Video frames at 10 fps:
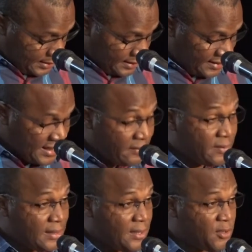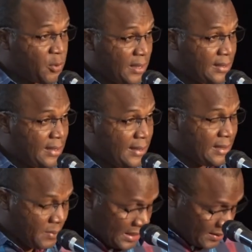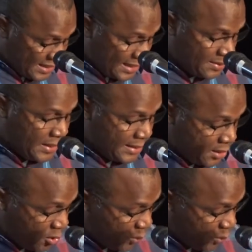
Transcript: 2017, 2018. But let me tell you,